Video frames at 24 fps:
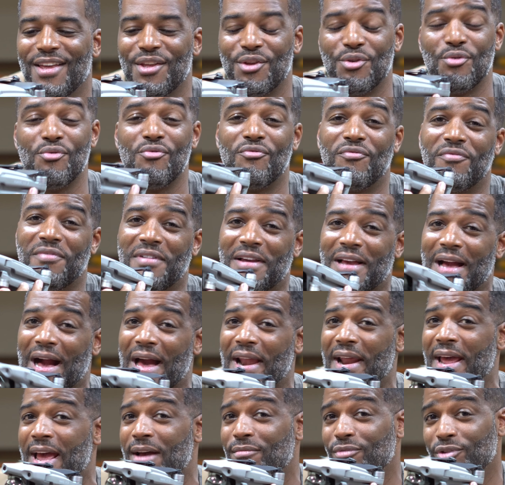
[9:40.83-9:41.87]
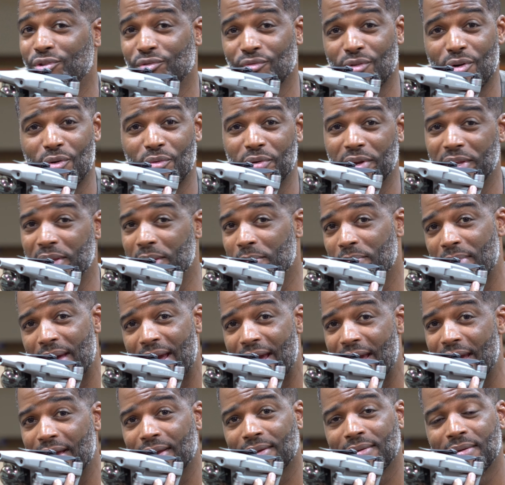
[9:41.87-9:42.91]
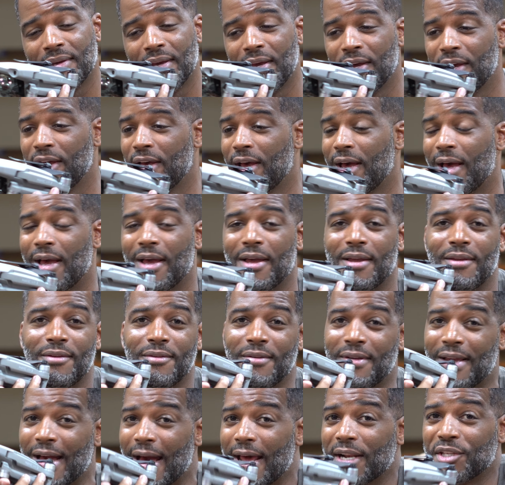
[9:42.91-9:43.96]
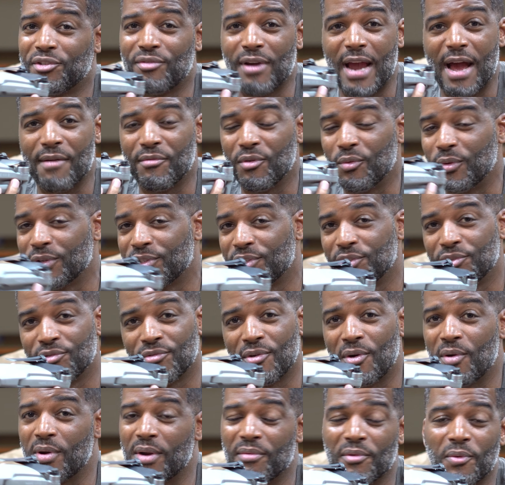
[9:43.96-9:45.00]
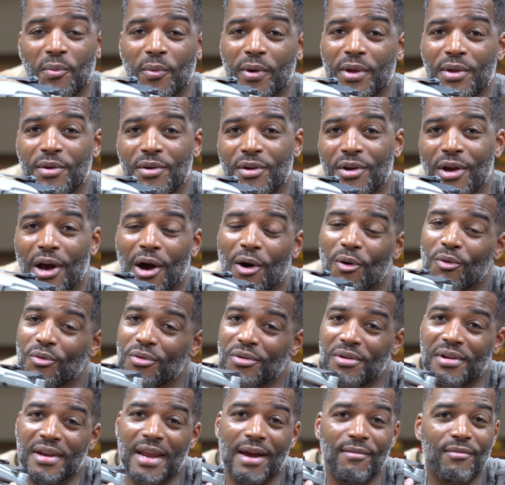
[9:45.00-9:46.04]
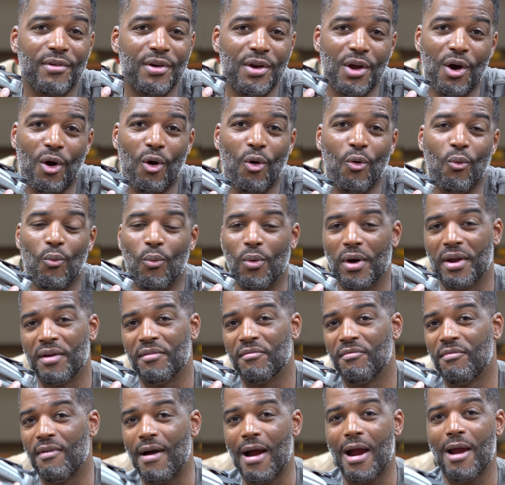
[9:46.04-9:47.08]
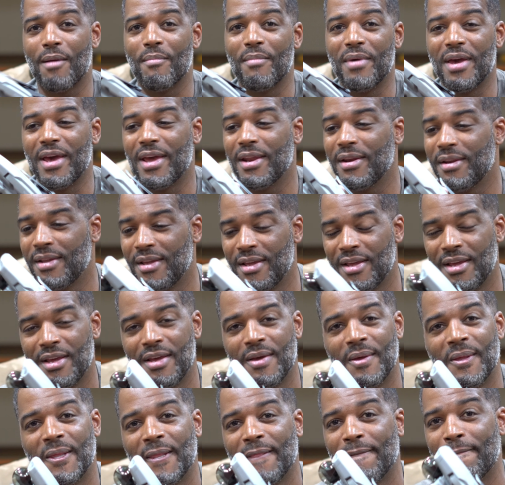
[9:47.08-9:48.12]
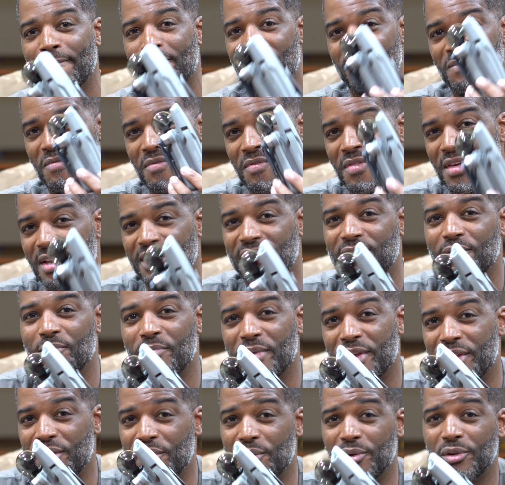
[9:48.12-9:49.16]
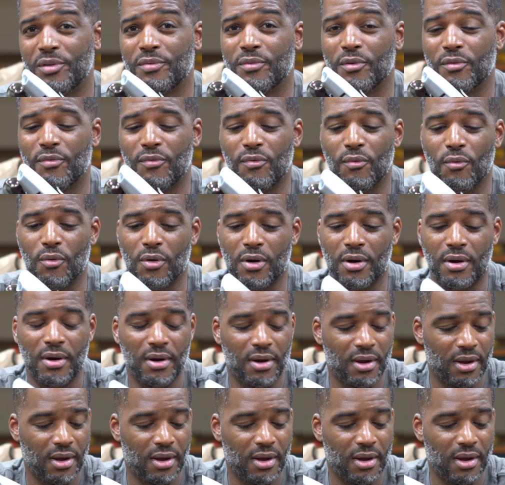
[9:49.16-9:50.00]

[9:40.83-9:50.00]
You've got to have a drone in your bag. You got to travel with your drone everywhere you go. You never know what environment this will be useful for.